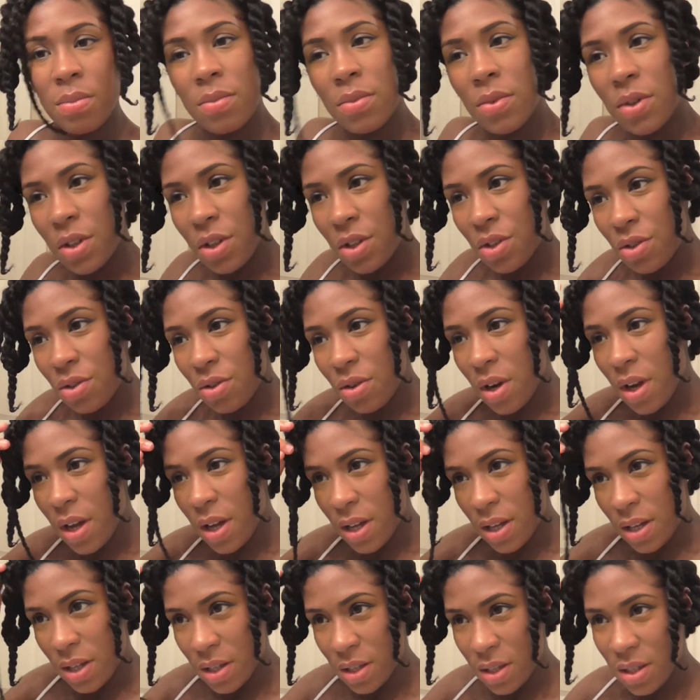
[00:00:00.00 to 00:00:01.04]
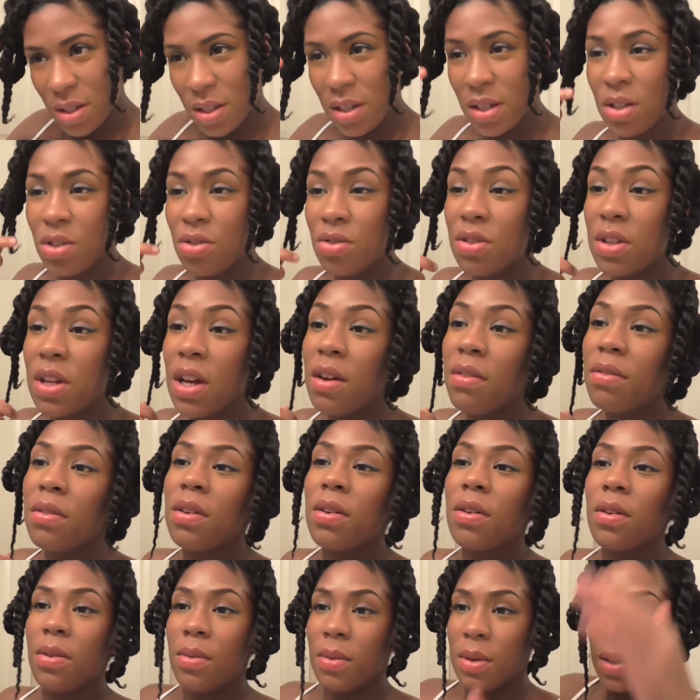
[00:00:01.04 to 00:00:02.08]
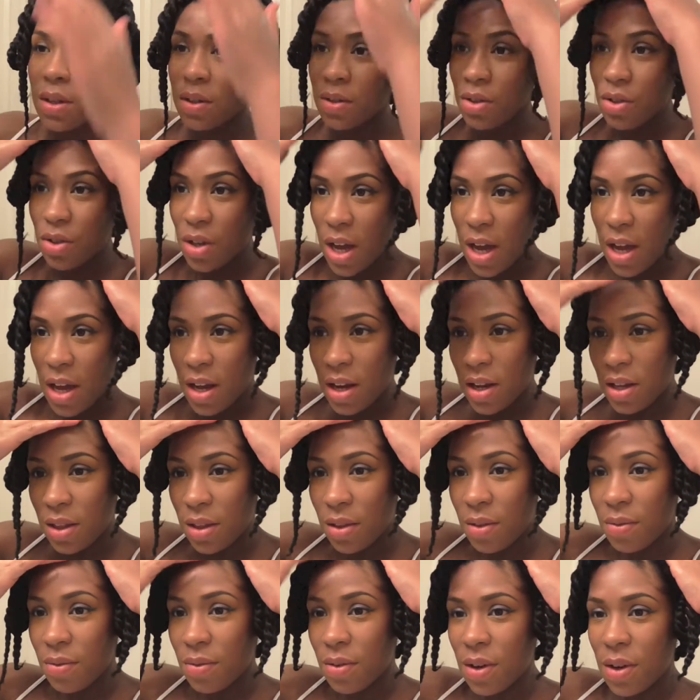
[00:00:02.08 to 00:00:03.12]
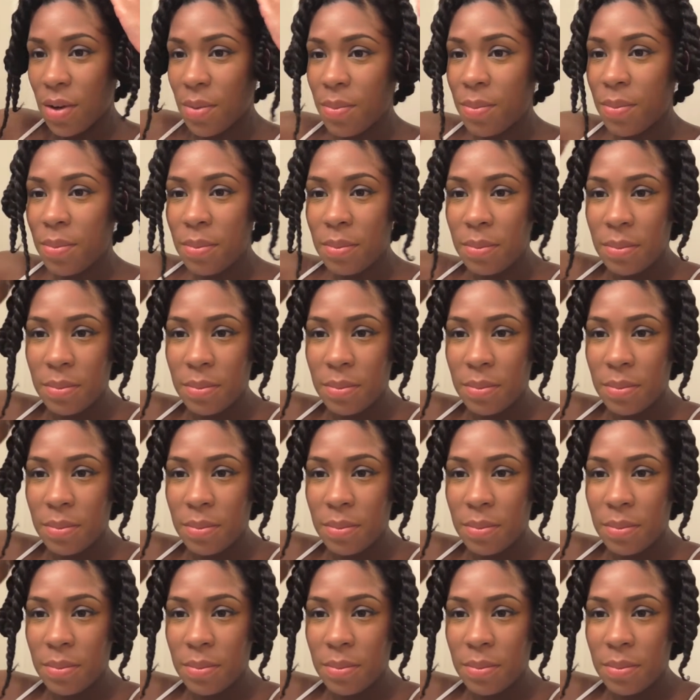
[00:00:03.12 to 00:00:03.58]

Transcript: moisturize, because you definitely don't want no dry hair in the front.